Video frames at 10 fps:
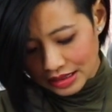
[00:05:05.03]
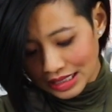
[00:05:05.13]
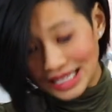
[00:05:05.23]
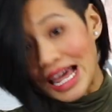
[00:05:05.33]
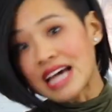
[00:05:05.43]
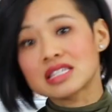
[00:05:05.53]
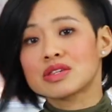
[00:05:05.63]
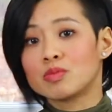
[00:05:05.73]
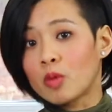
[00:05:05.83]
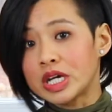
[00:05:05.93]
the
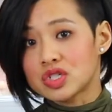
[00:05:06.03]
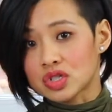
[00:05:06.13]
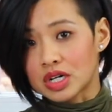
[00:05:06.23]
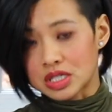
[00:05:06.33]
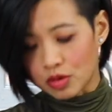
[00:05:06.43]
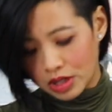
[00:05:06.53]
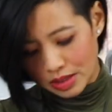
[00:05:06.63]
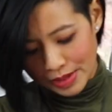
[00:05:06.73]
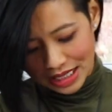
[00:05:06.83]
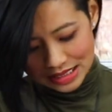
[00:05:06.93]
less moisture is going
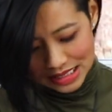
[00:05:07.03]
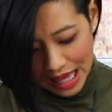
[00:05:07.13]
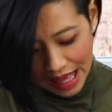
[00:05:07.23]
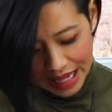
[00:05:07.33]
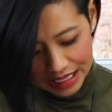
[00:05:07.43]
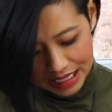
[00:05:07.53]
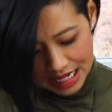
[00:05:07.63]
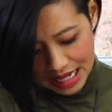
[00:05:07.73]
to be inside